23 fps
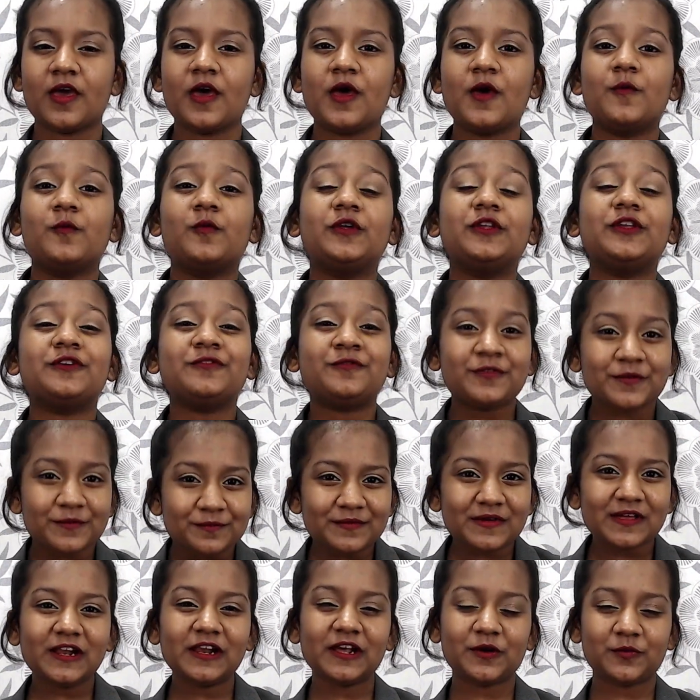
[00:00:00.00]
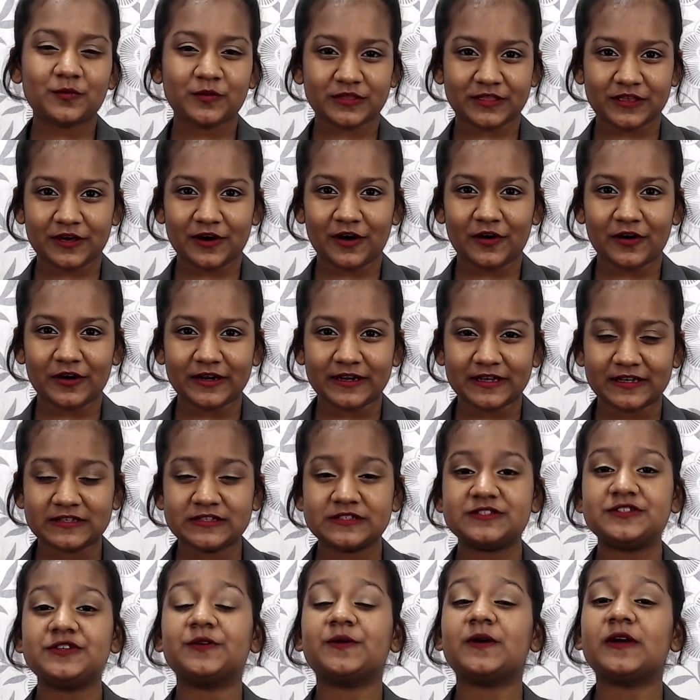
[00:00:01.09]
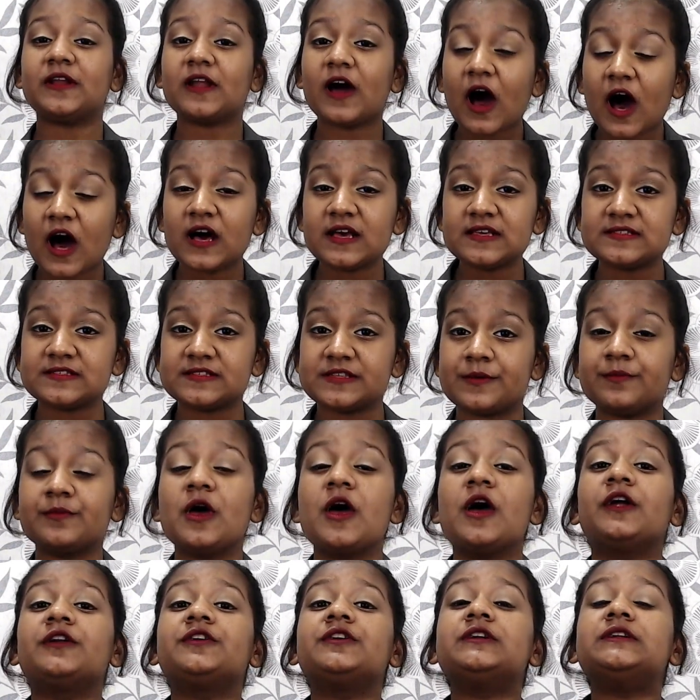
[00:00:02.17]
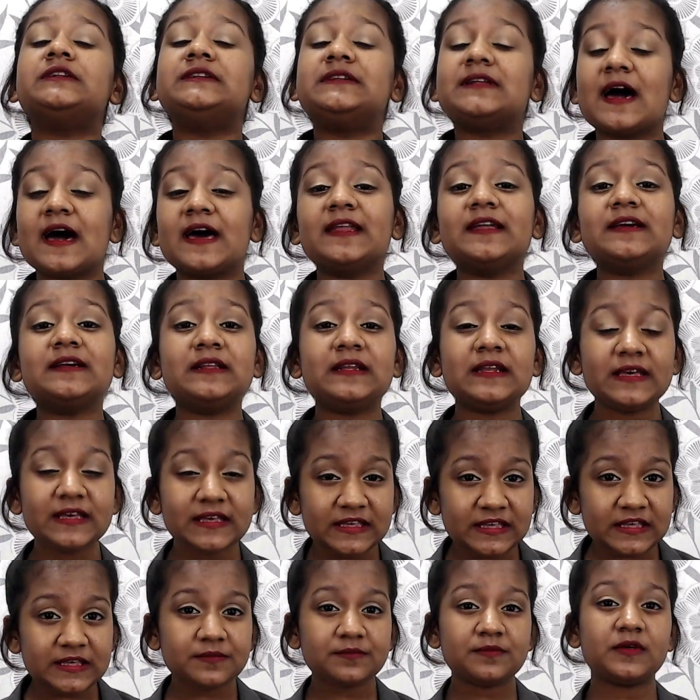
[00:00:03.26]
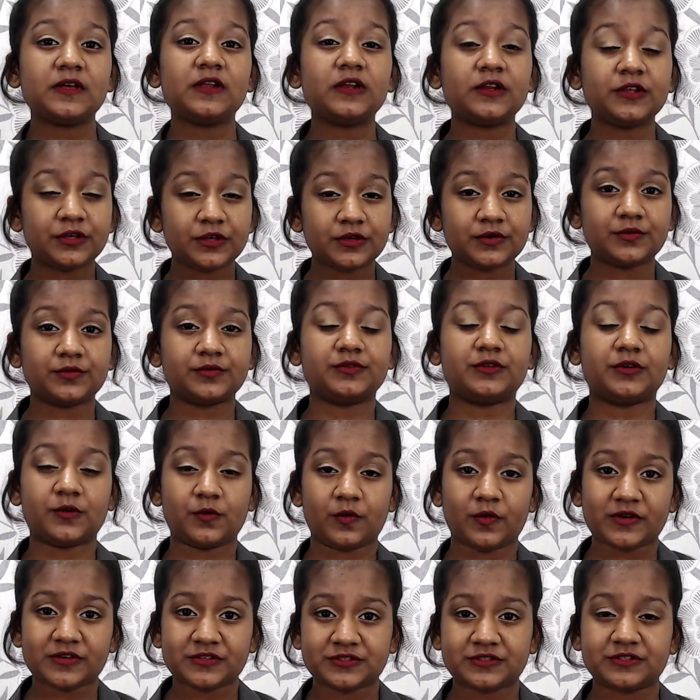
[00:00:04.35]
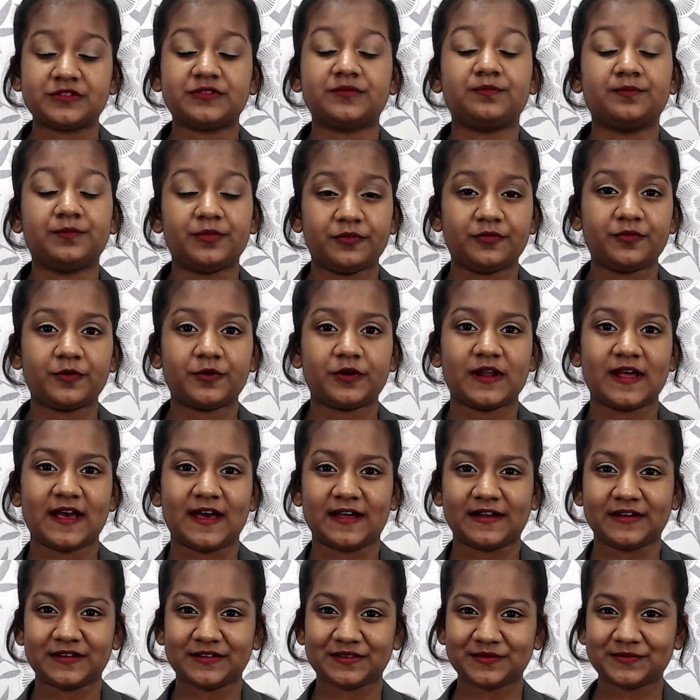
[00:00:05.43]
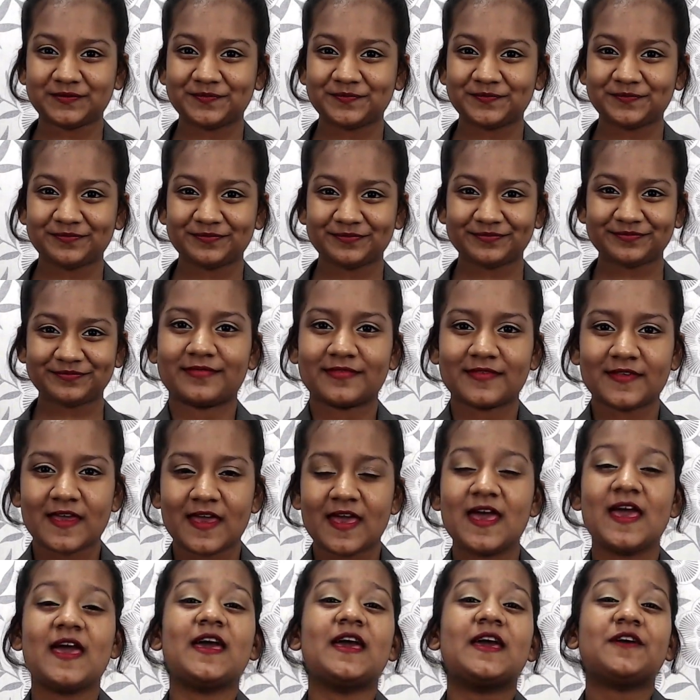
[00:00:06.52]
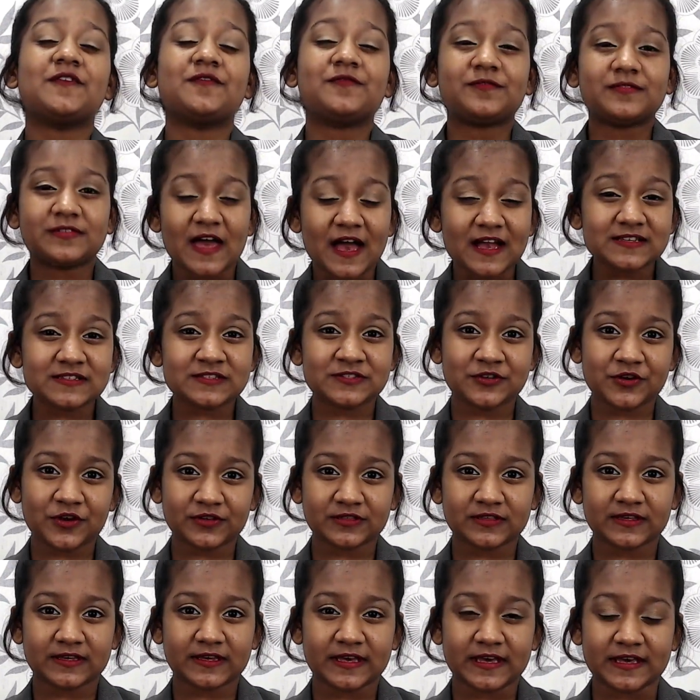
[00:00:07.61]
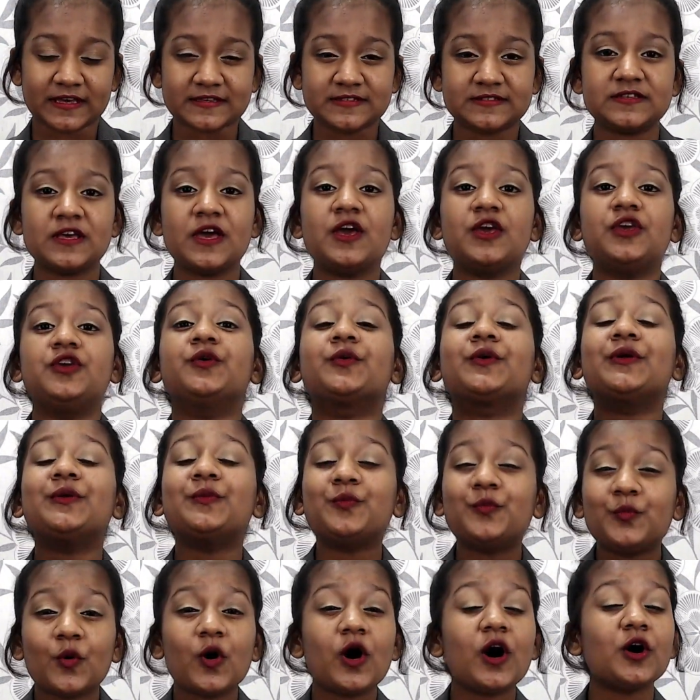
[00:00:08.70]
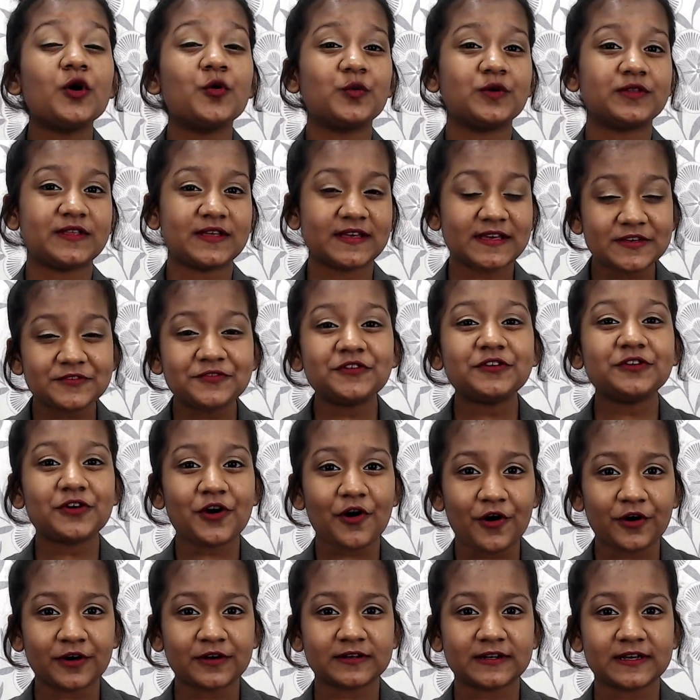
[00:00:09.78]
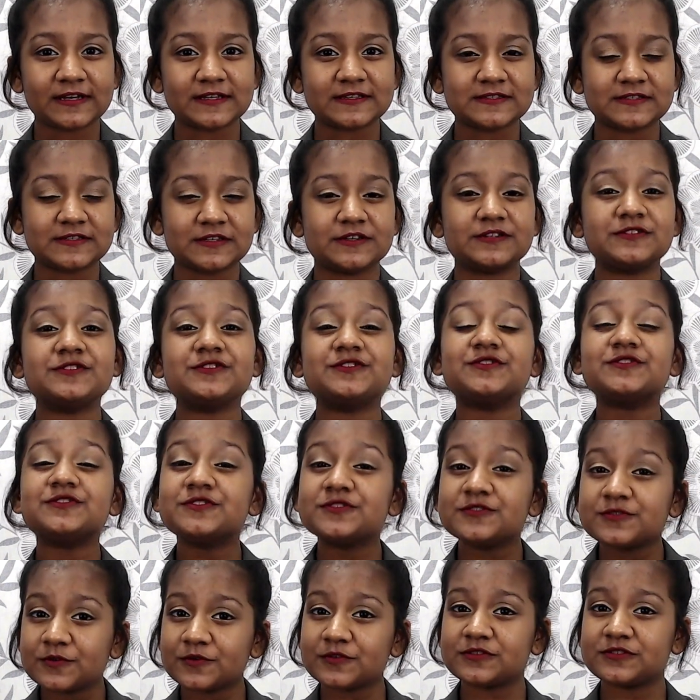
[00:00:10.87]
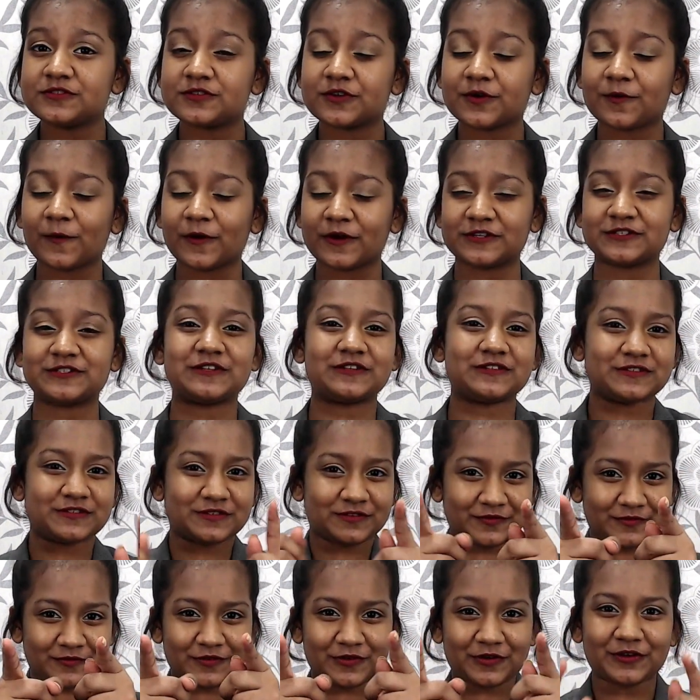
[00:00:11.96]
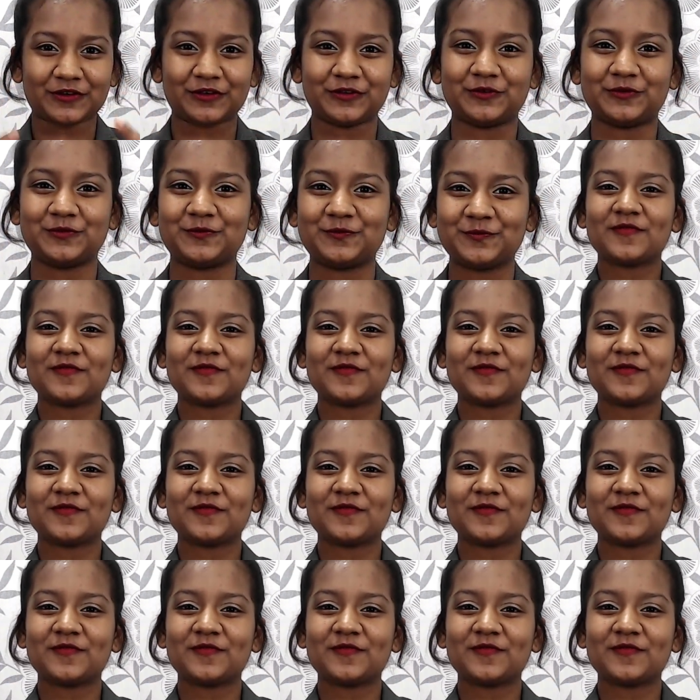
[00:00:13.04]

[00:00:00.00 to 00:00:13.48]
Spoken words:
When you're familiar with the audience, you can ask them to directly email you the question beforehand. If that's not the case, you can work with the event organizers to source the questions for you.